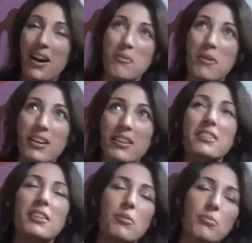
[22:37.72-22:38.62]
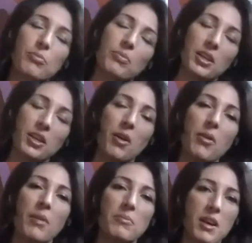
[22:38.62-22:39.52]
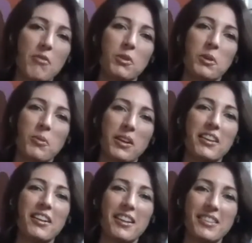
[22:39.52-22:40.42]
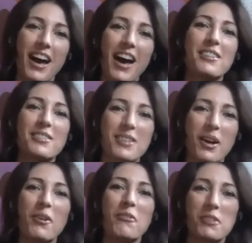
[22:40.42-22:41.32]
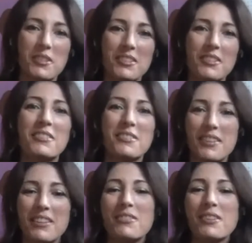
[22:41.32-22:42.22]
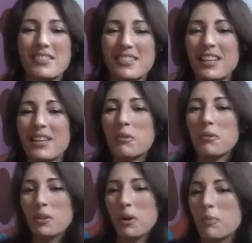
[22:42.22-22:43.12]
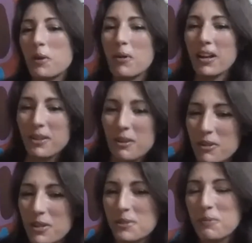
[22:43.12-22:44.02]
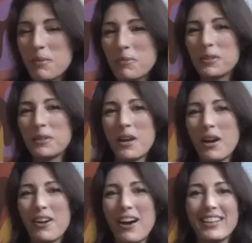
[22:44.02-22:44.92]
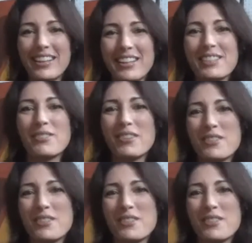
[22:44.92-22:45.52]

ironically, I'm definitely working on that. So we'll see. You'll be one of the first people to know, Alex, for